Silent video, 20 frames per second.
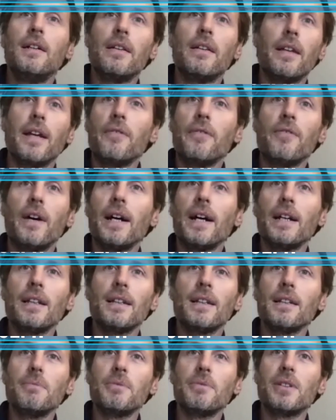They file
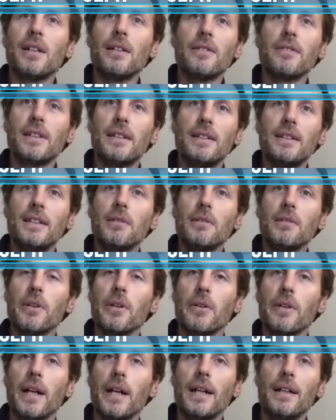it themselves. They deal with
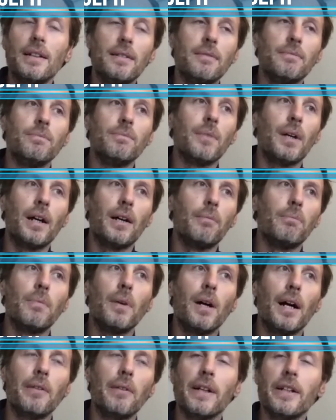all that, and
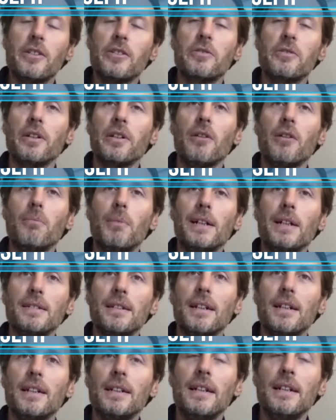I register it on my
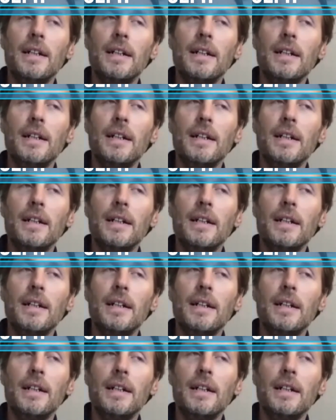side.